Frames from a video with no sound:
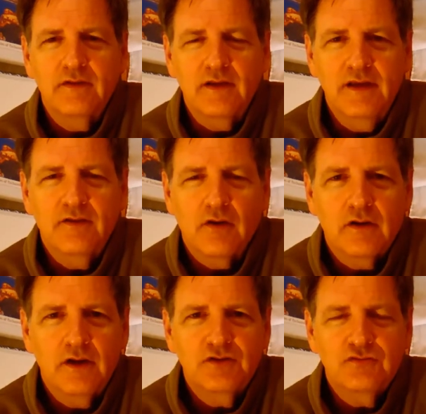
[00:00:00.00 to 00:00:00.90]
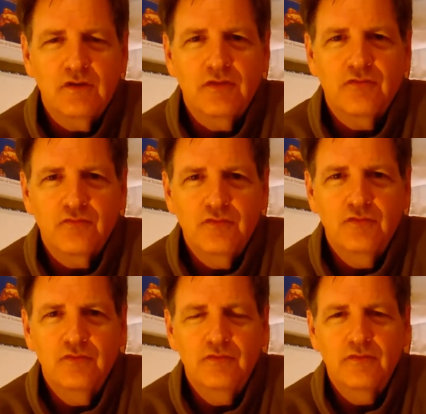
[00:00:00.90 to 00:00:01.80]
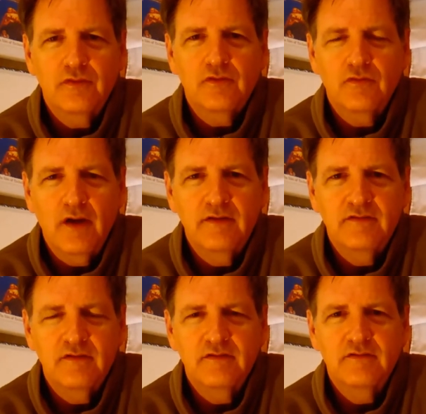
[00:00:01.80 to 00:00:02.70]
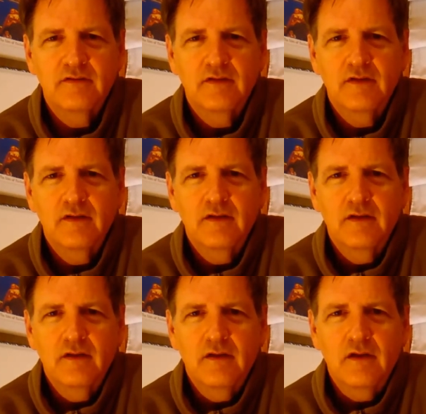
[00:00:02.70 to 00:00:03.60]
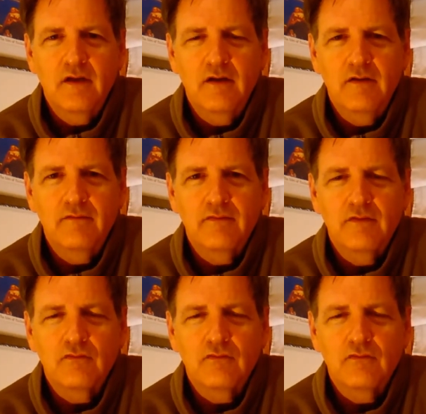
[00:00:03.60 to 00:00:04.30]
to lead our country through the crisis of